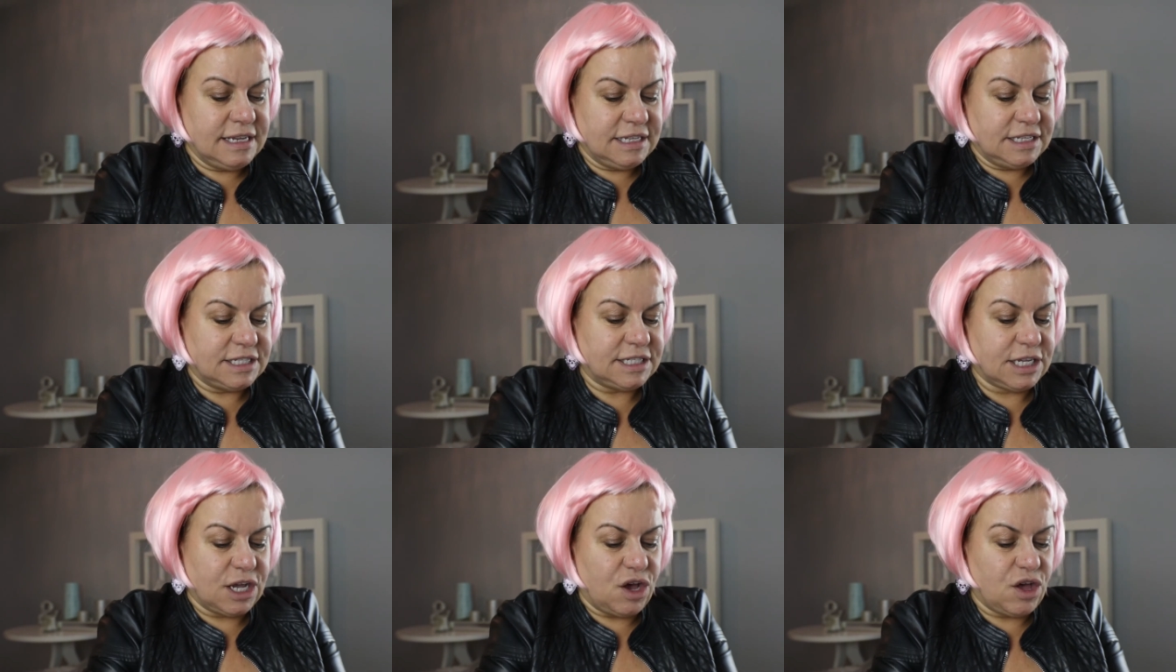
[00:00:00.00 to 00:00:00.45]

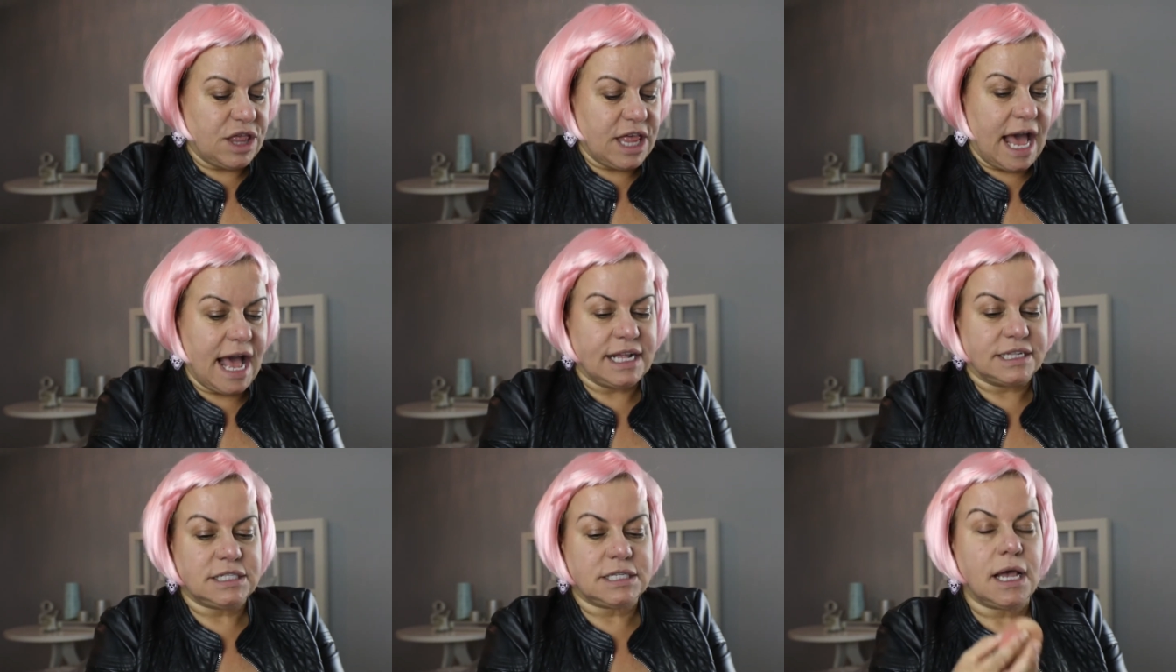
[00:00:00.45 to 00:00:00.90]
So
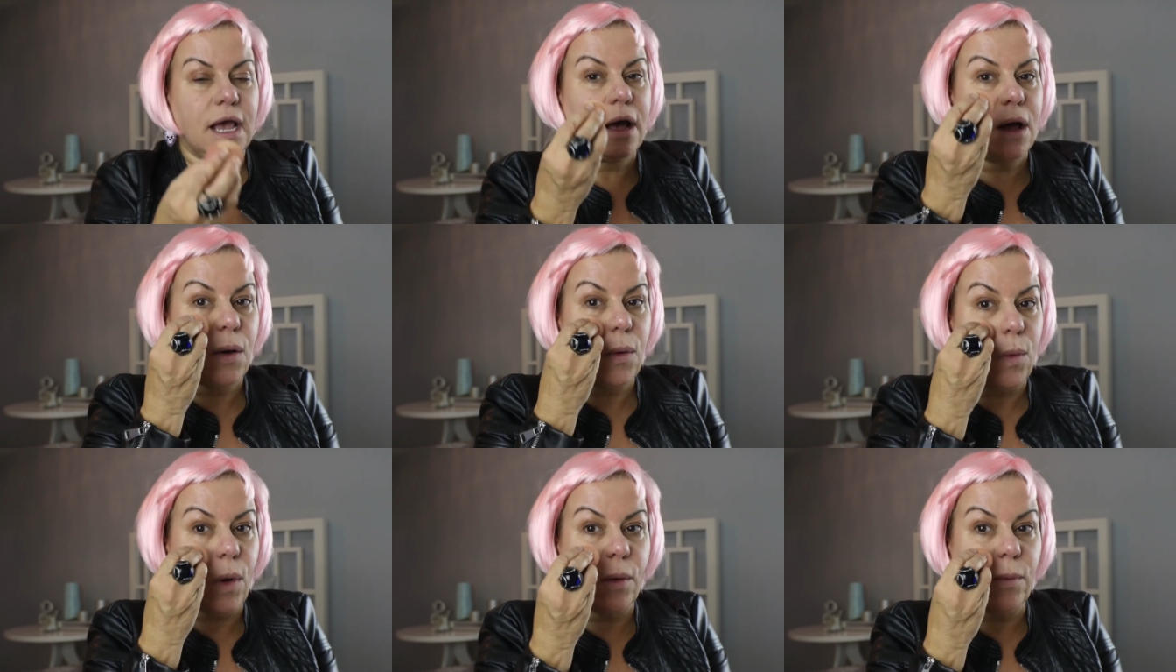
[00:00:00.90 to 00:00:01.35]
that's
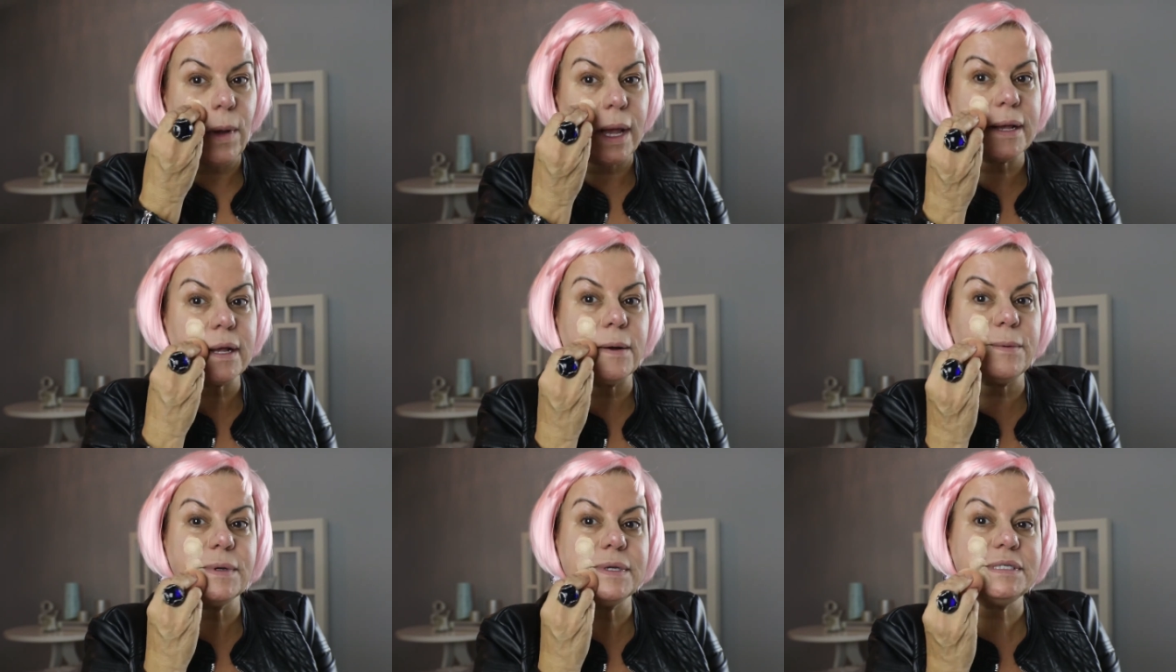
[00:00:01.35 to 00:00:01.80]
what
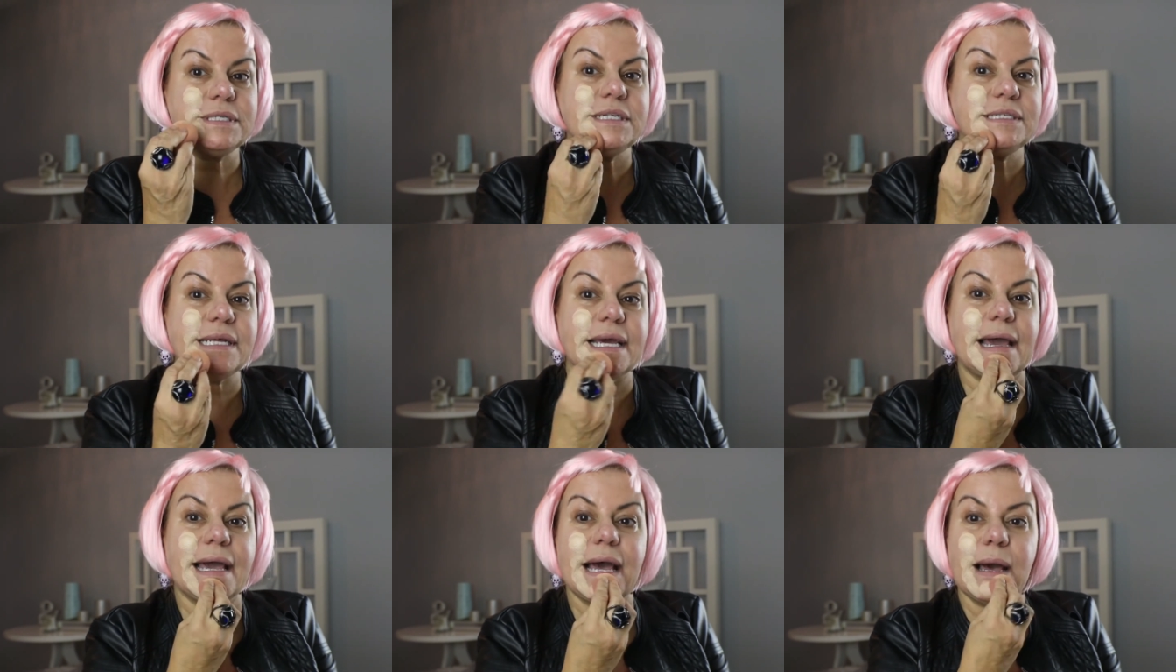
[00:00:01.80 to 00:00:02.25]
we're going to
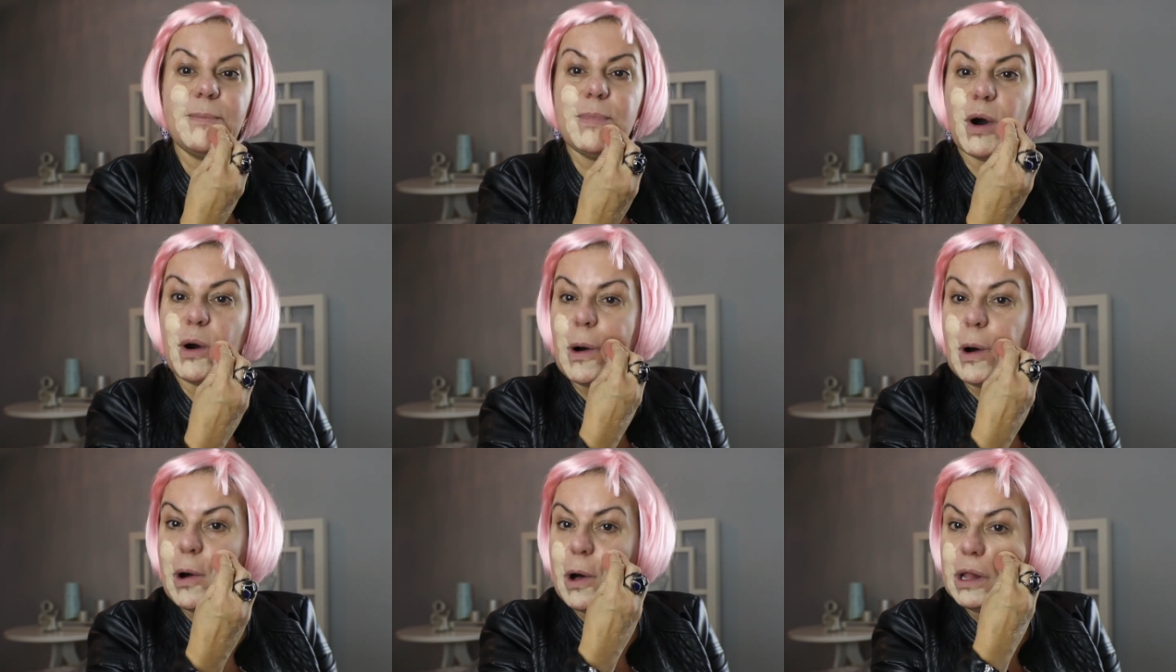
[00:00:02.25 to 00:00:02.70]

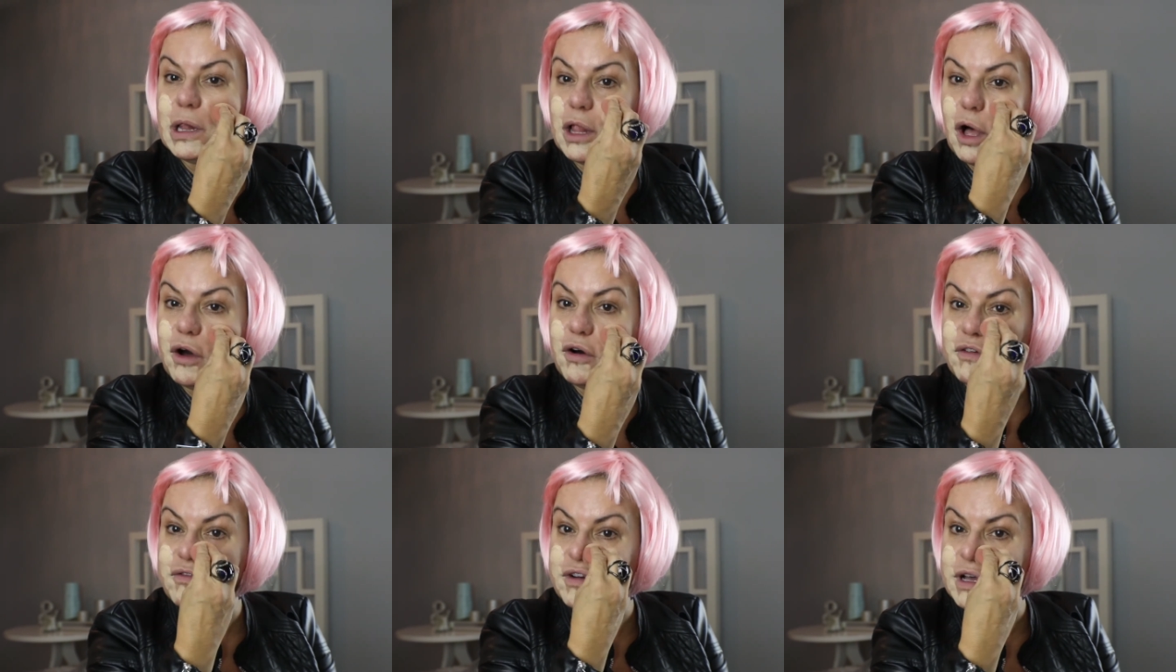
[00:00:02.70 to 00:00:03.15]
dab all
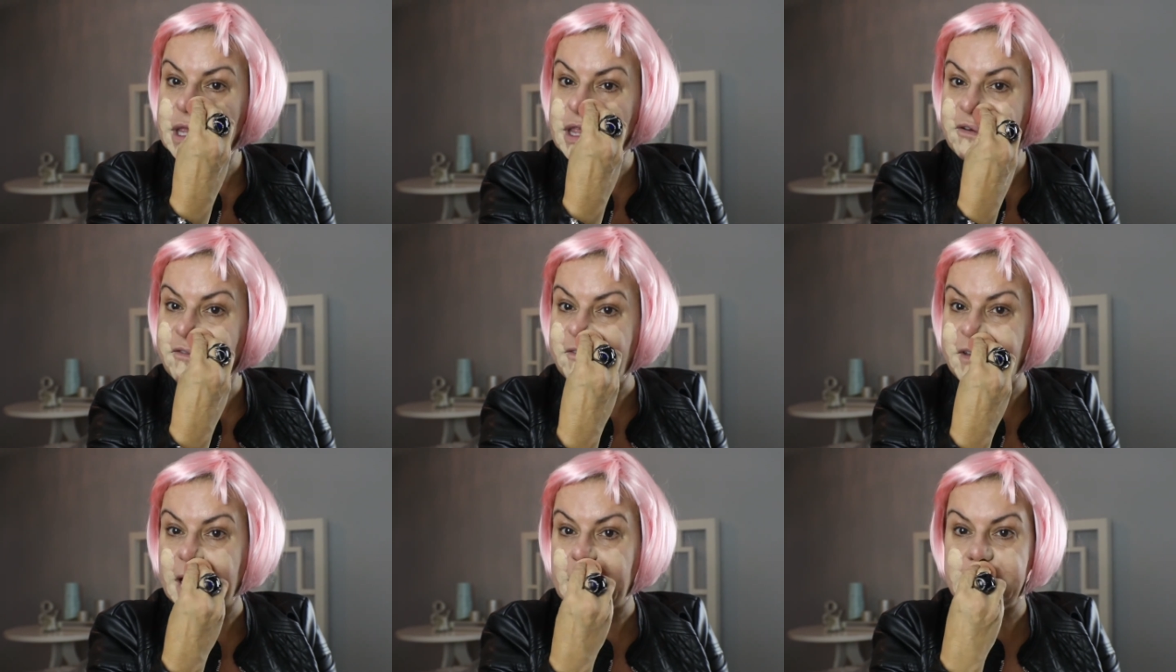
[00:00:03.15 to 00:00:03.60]
over
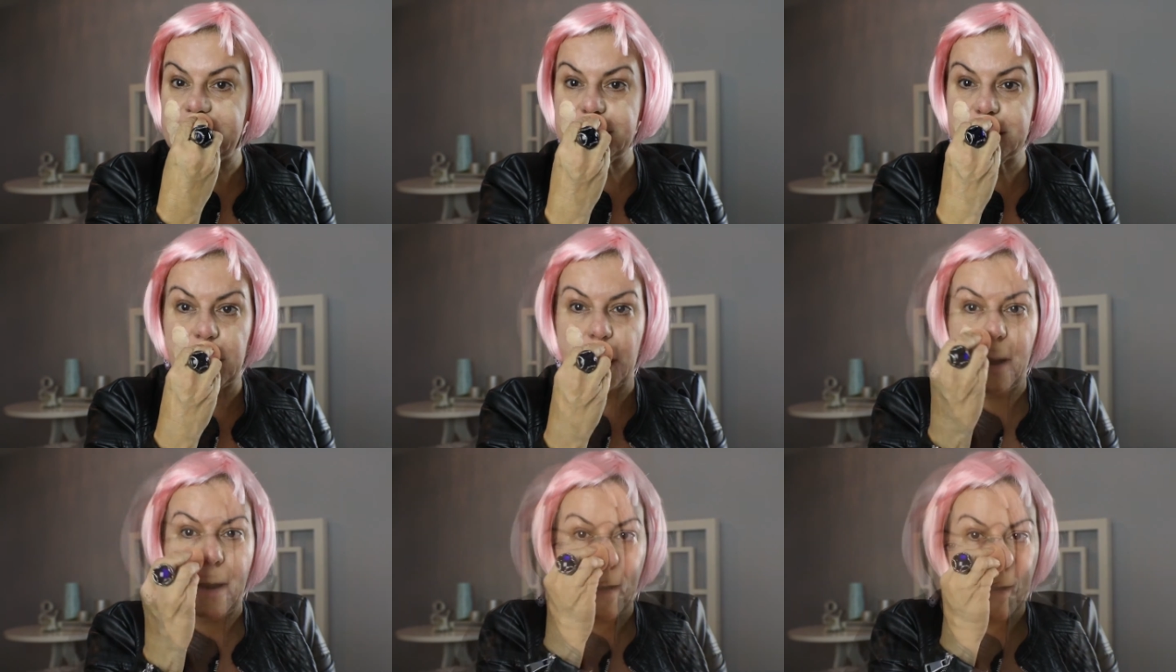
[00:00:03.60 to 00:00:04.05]
the face.